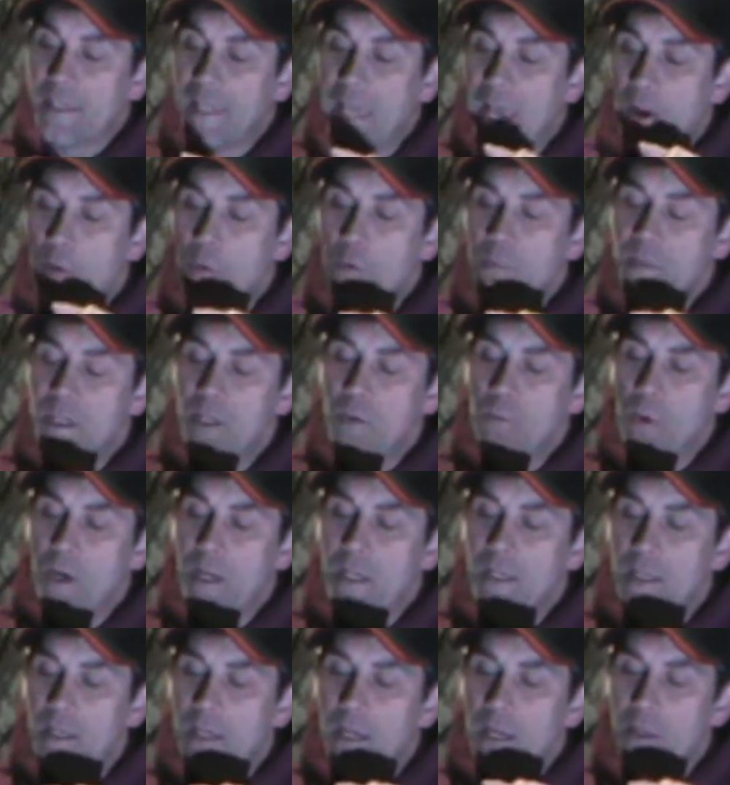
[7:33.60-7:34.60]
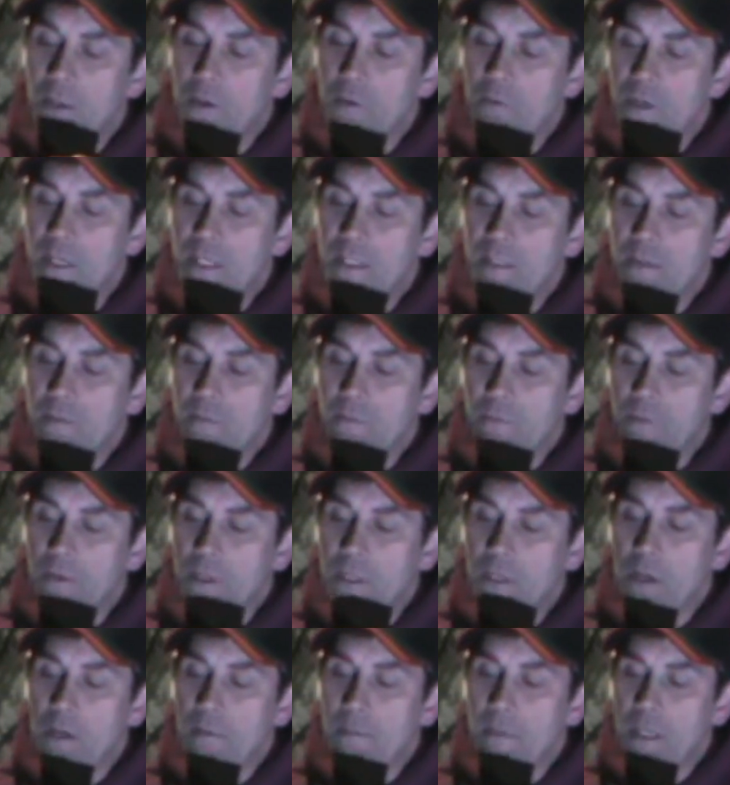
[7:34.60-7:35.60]
that would be one other reason for
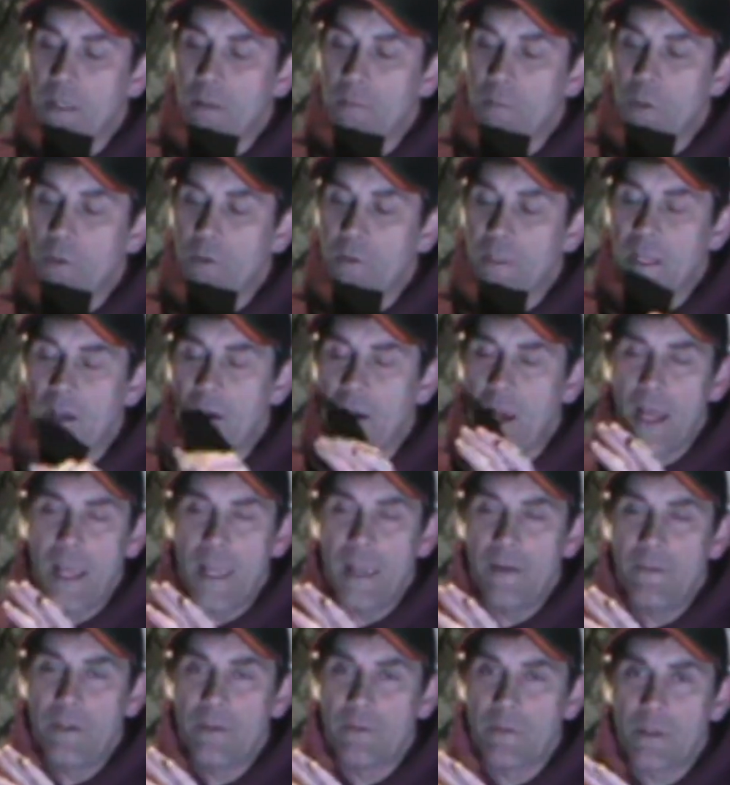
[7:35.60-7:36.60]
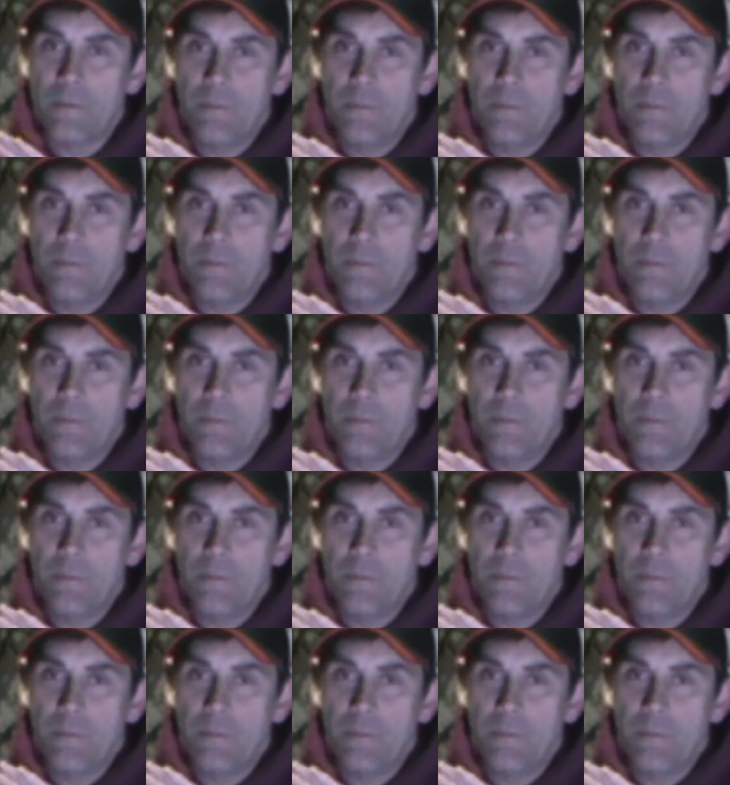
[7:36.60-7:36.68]
the all metal mode. Now I haven't